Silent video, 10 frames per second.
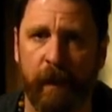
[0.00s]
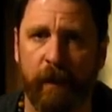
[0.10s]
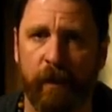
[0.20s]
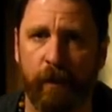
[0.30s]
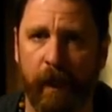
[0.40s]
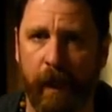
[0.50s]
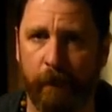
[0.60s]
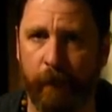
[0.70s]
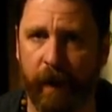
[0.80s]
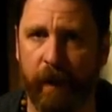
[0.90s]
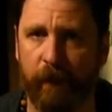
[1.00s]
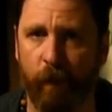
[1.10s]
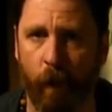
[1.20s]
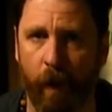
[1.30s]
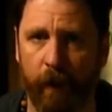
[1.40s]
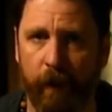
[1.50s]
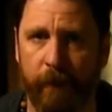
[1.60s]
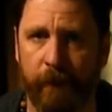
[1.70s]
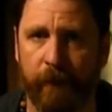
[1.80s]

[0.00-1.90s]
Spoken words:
into a bucket of water